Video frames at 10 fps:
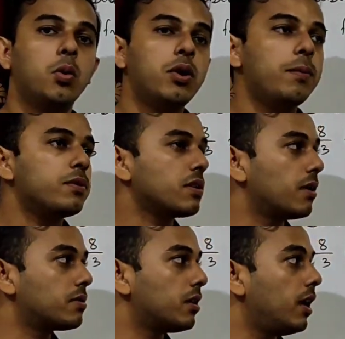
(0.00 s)
We have to
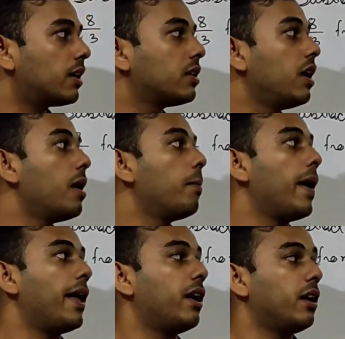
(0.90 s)
subtract
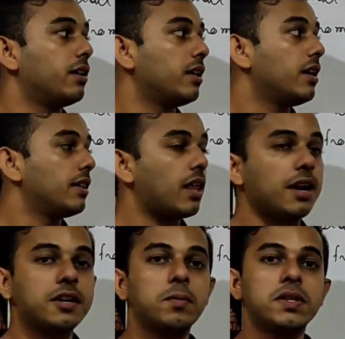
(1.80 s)

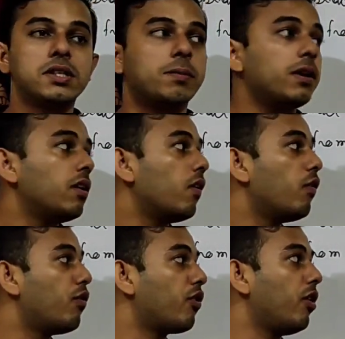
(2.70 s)
13 by 7
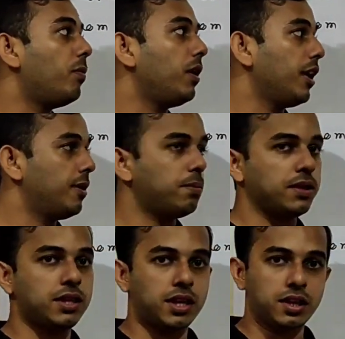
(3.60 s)
from 8
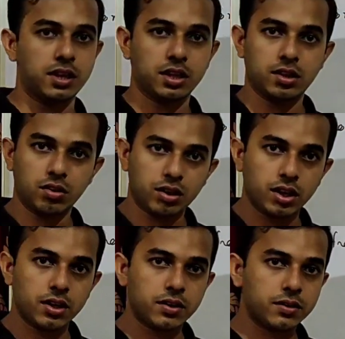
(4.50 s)
by 3.
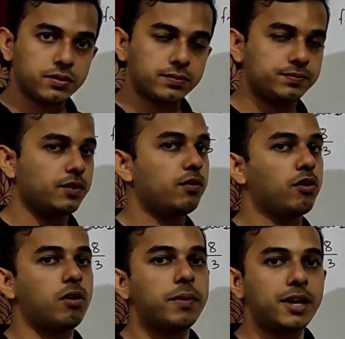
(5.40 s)
Okay,
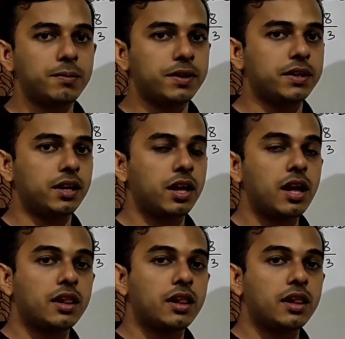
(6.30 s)
from 8 by 3.